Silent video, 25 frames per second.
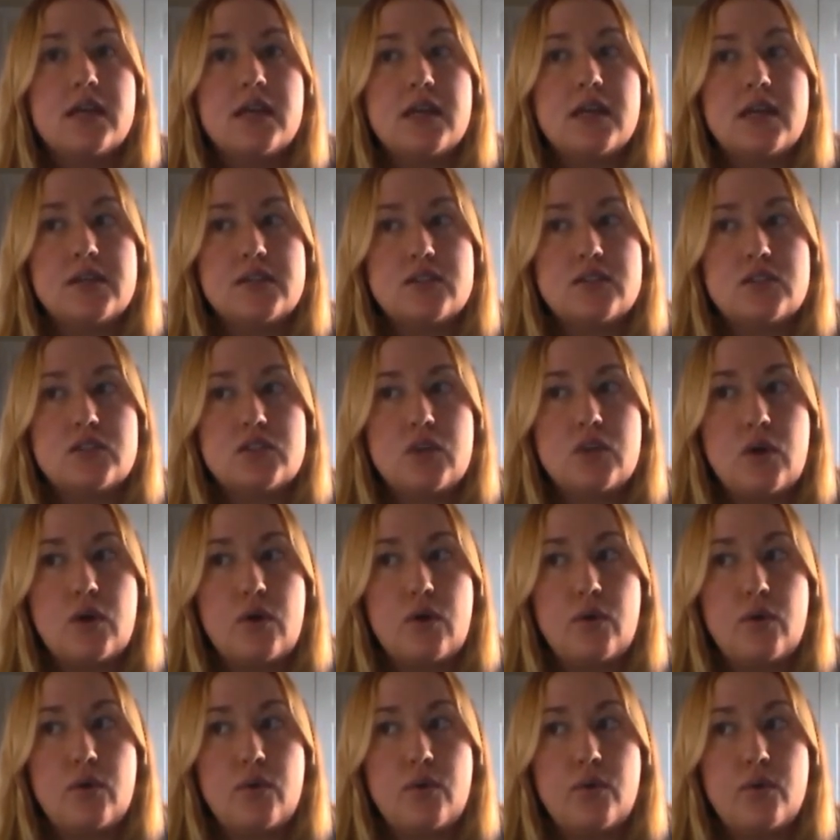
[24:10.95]
And
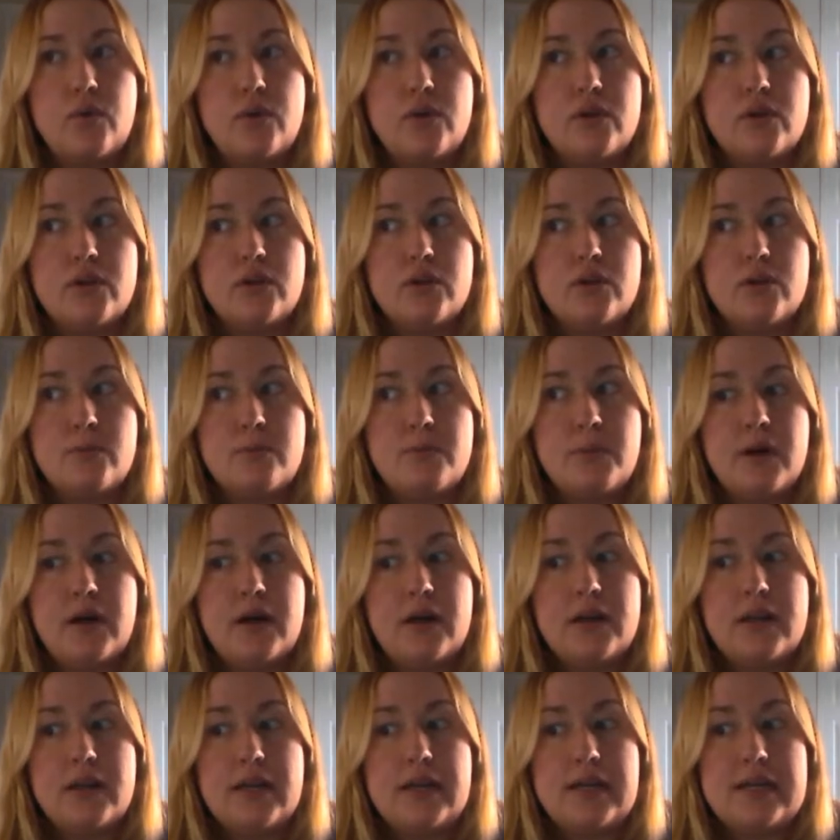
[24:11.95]
so your
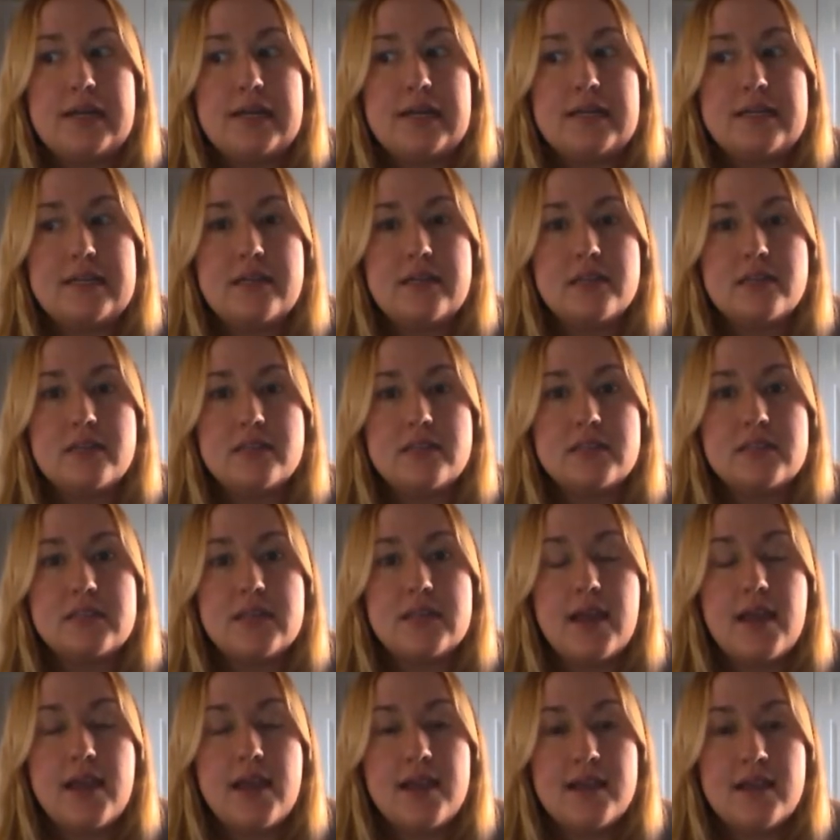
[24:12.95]
body is
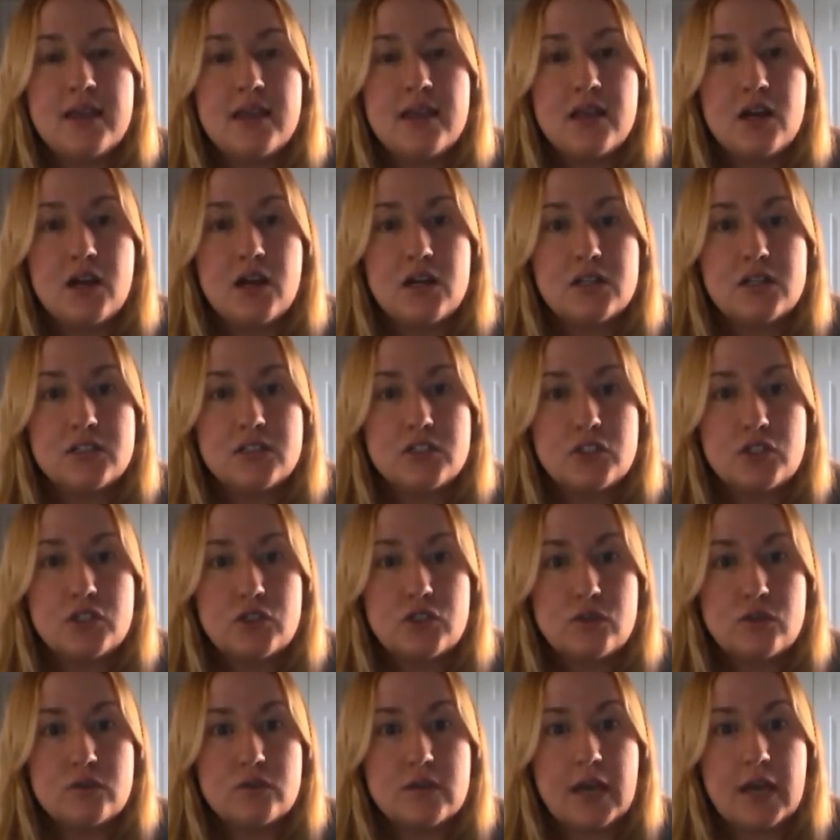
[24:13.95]
hanging on
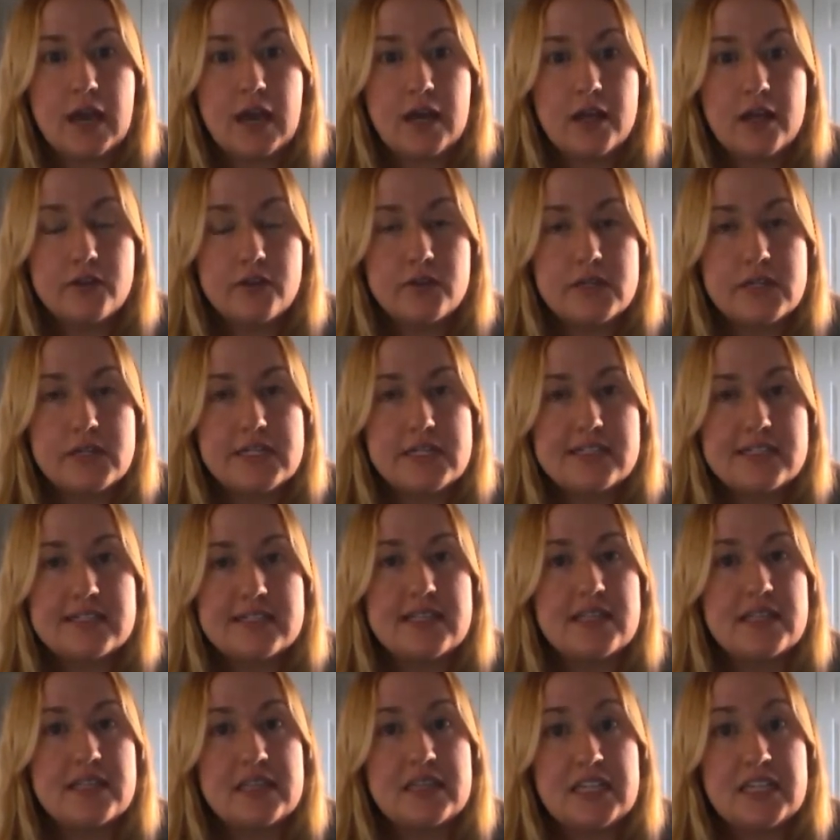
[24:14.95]
to calories
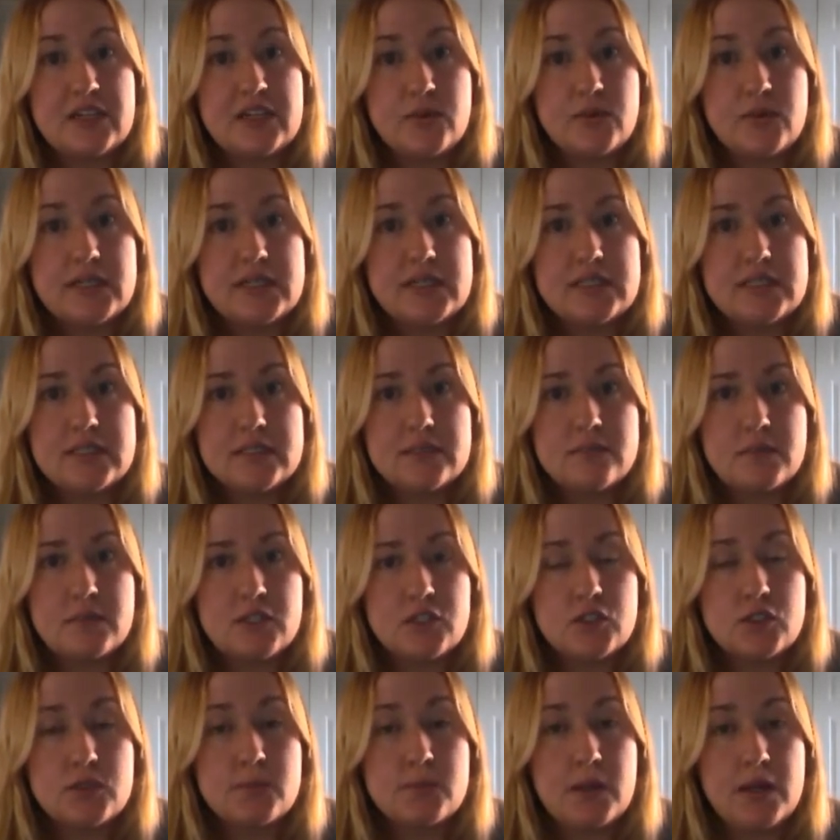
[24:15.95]
and liquids as
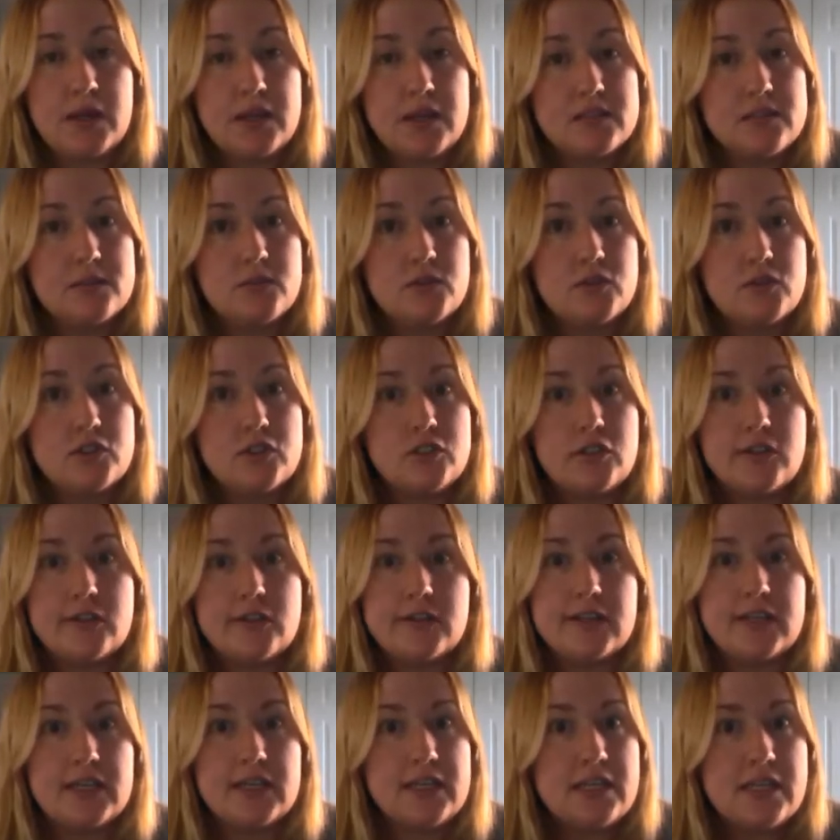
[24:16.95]
much as possible so
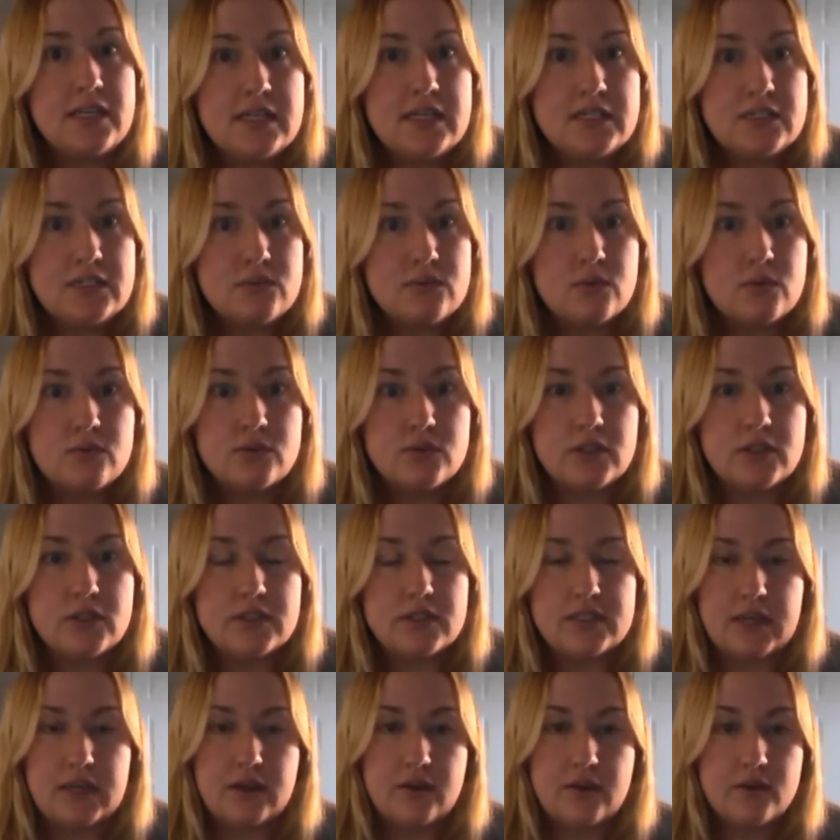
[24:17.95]
your kidneys won't
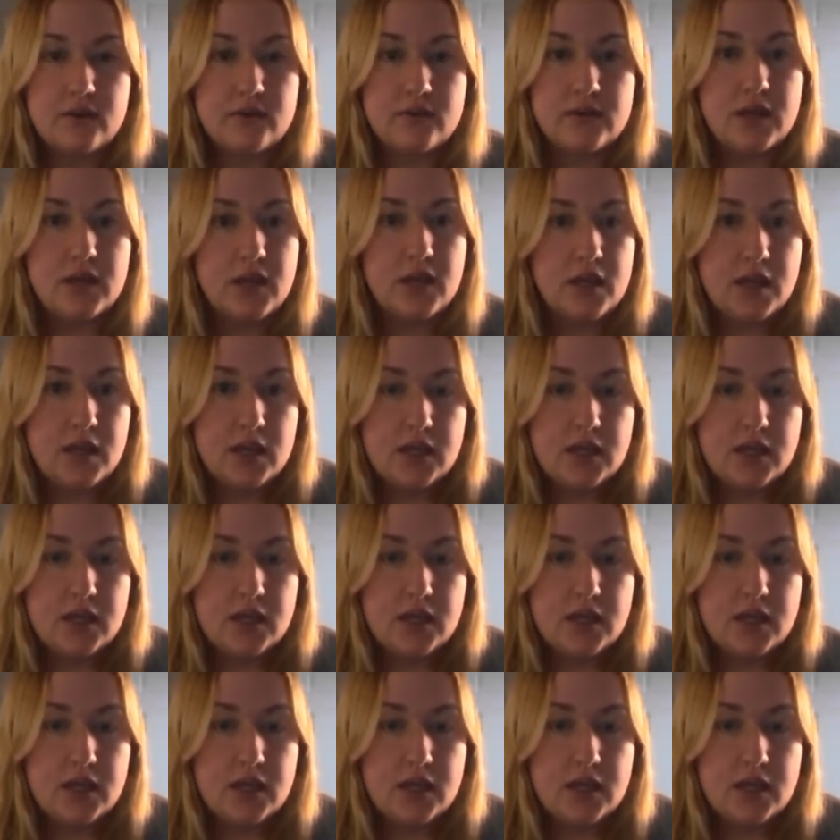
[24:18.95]
shut down.